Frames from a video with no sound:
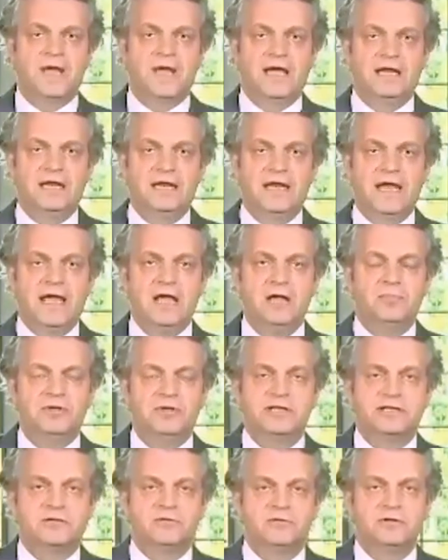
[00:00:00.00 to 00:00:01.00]
and enable
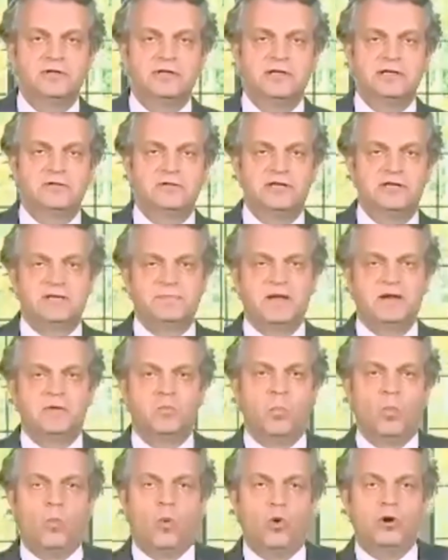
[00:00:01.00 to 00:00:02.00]
students to spend
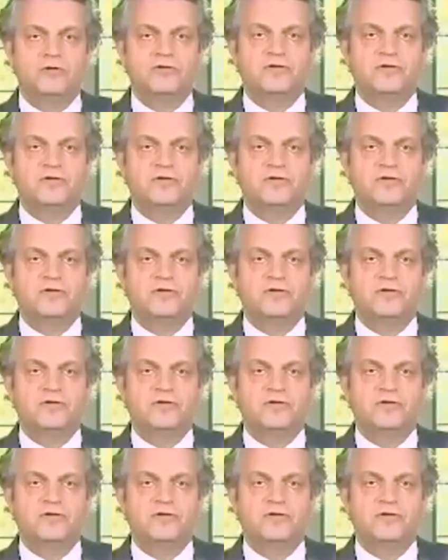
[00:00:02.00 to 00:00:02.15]
more